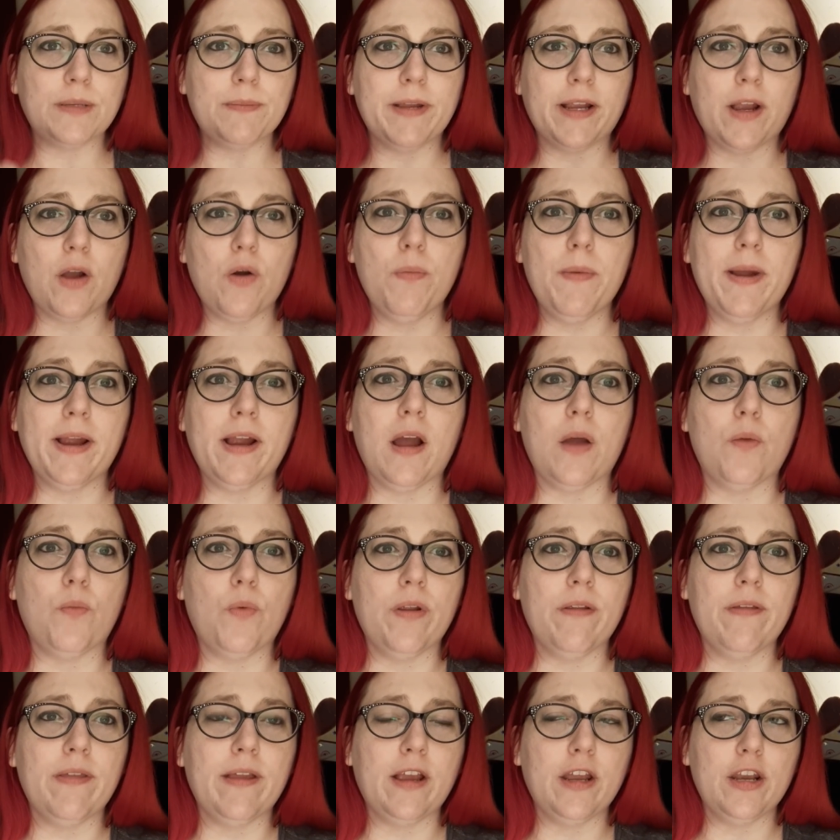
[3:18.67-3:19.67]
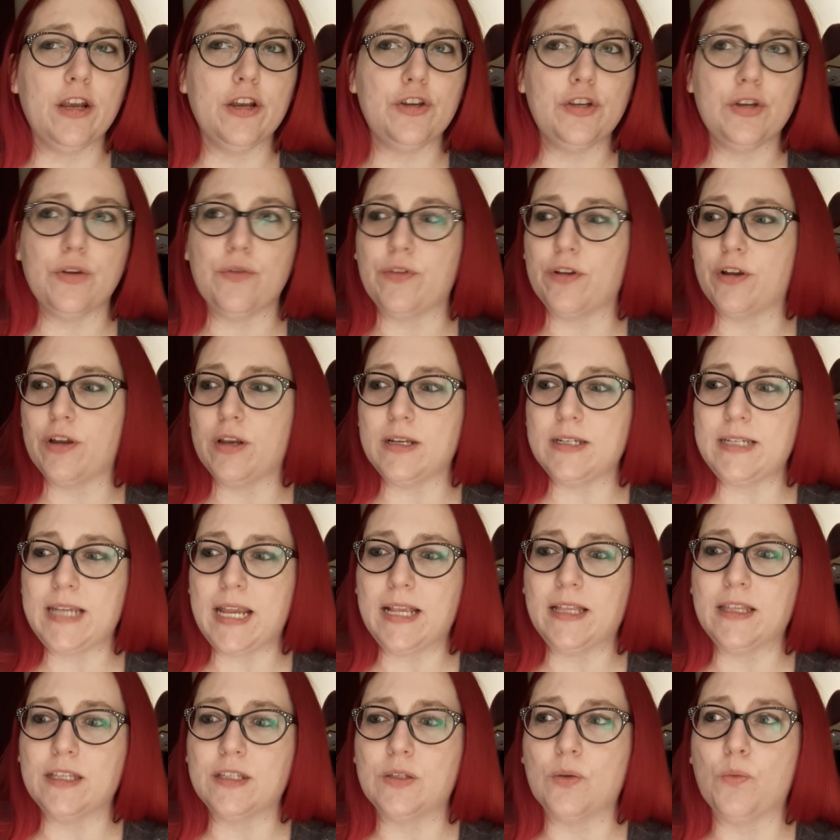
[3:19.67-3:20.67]
I'm like, oh my god, what are they gonna do? They're gonna
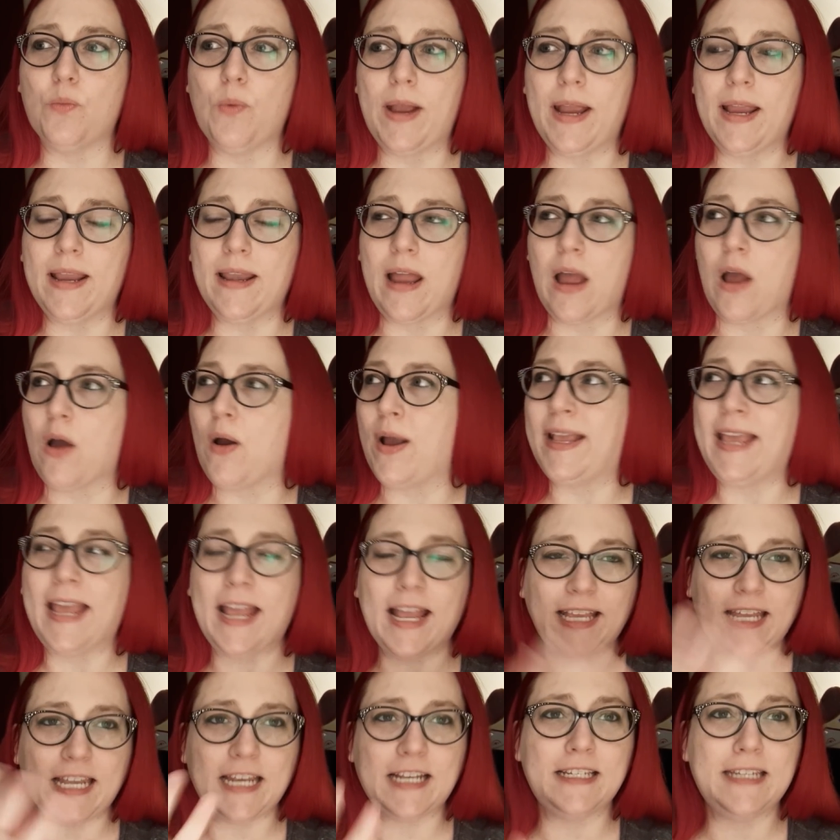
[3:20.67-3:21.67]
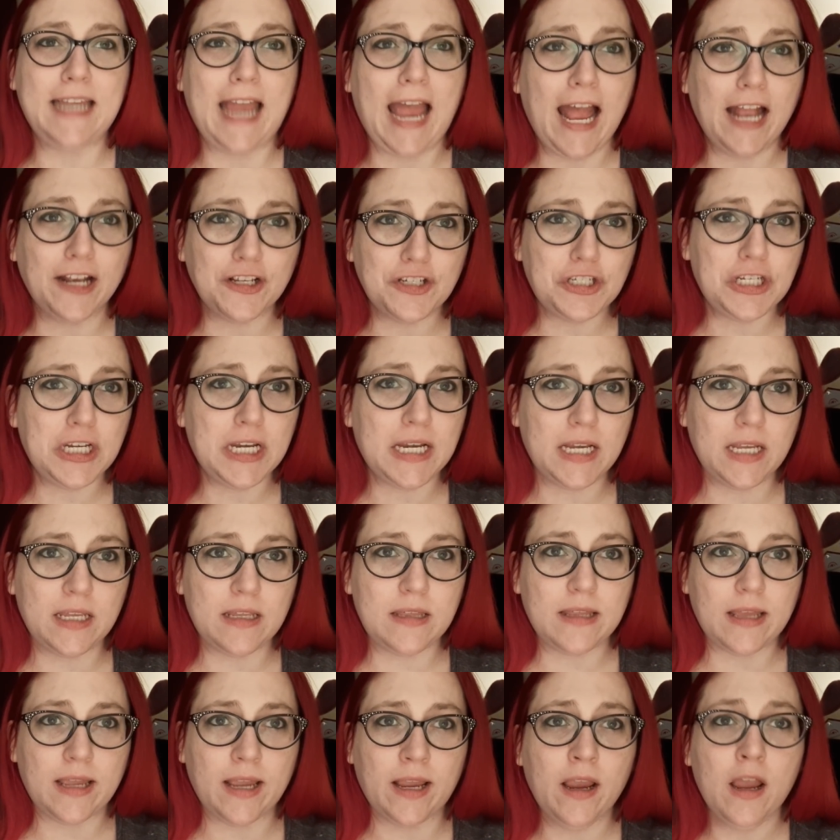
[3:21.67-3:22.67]
take this away now. I can't get attached to
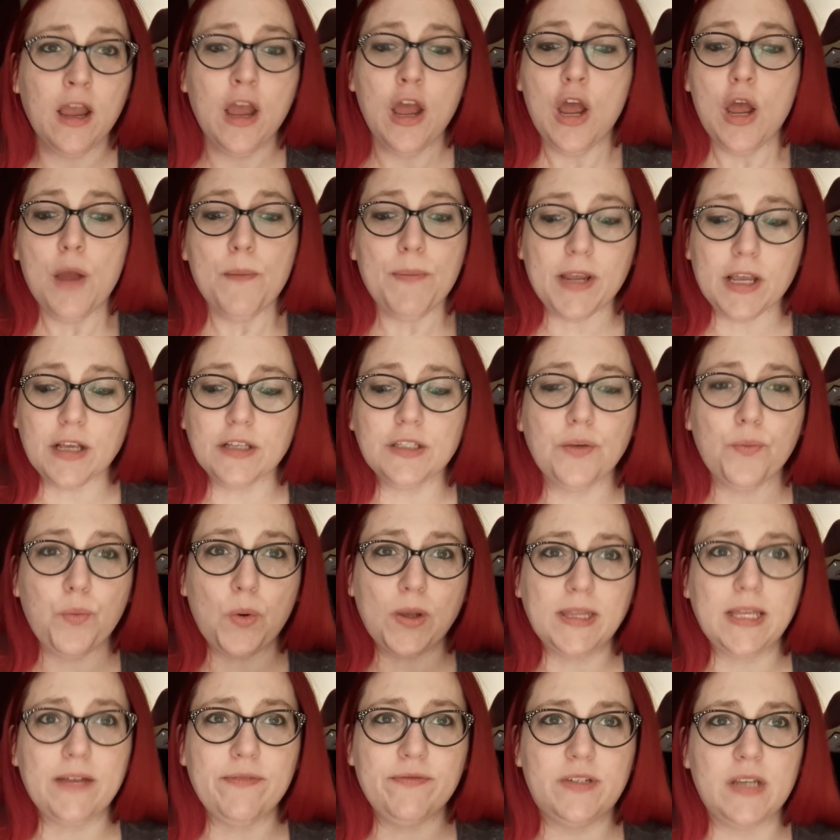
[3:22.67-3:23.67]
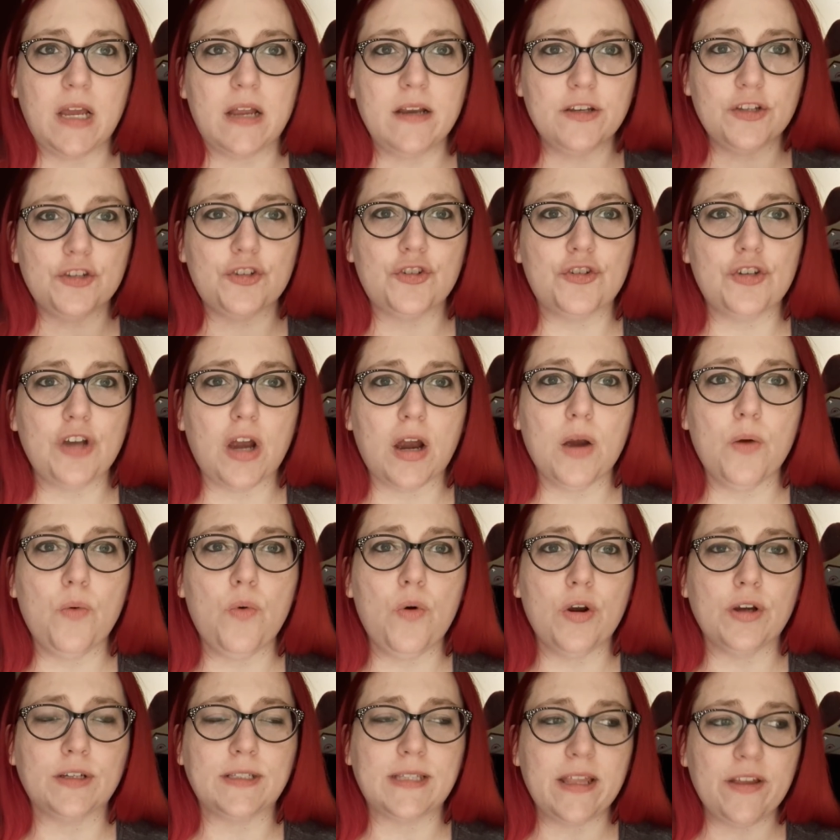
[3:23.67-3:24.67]
anything because of what they've done to Star
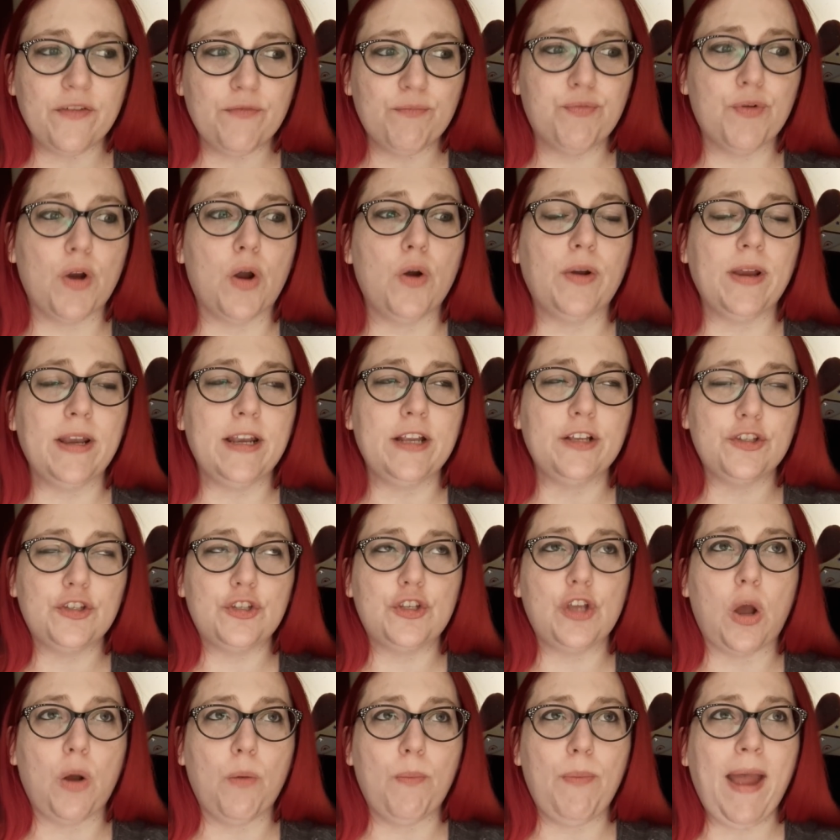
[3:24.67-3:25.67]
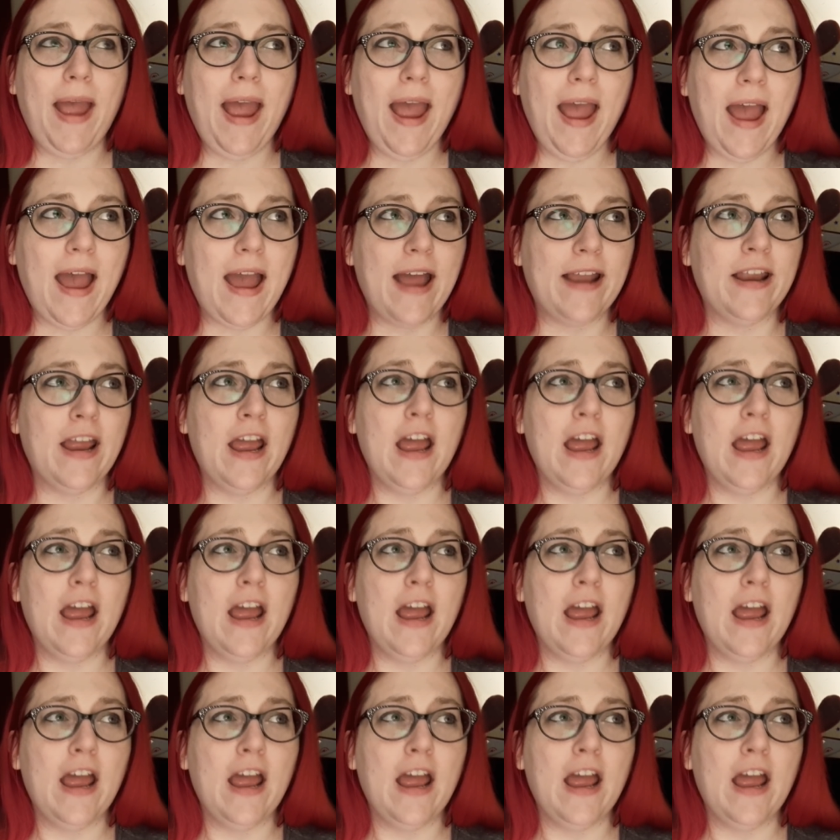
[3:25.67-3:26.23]
Wars. They've broken it so bad.